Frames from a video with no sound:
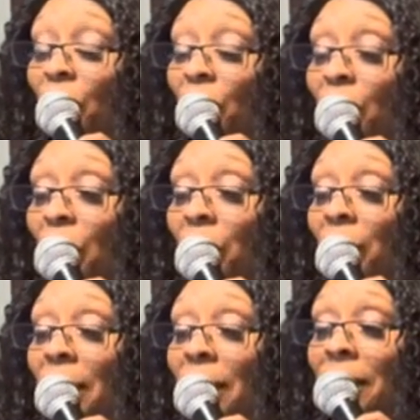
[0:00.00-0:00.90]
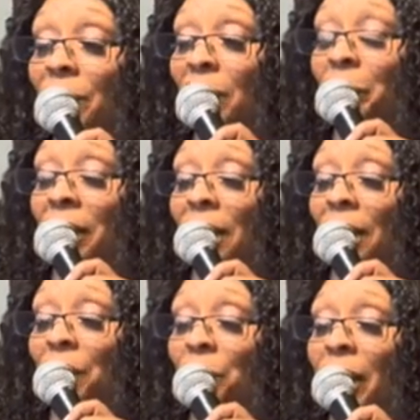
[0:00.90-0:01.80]
You know, just
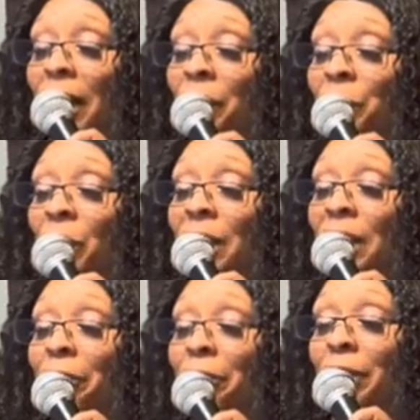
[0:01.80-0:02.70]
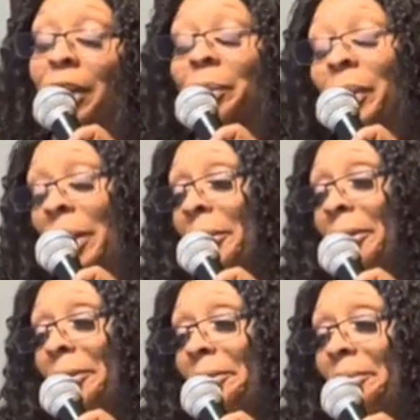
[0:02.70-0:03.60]
because you ain't doing it in front of
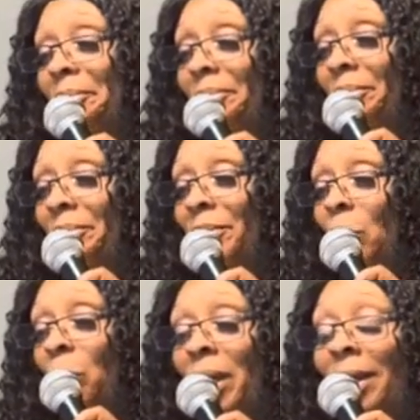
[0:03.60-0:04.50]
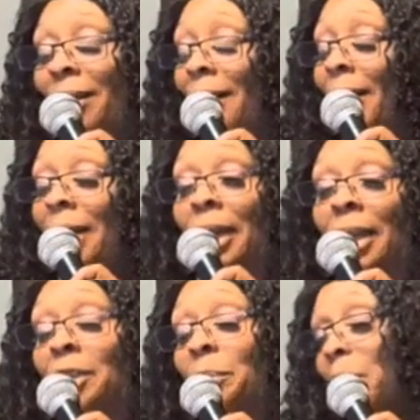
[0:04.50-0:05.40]
people don't mean God ain't
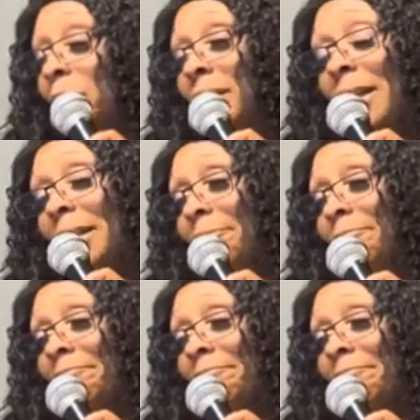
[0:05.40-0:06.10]
exposing it.